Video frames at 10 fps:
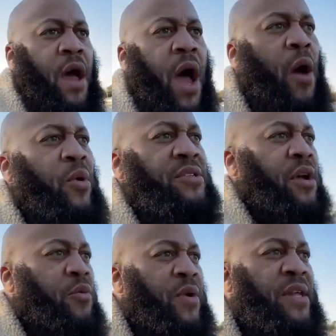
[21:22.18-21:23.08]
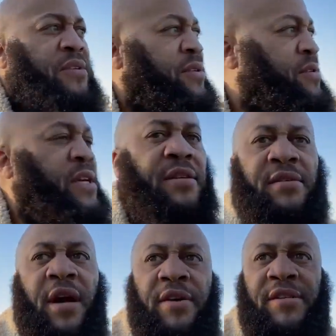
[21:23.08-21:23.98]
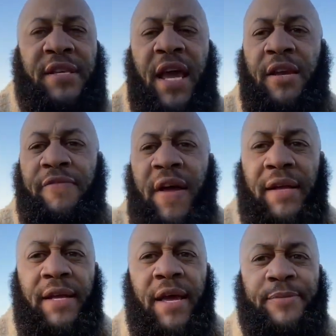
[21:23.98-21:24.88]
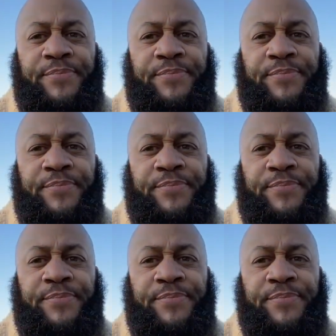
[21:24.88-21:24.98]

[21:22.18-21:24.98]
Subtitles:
I want y'all to really just understand the fact that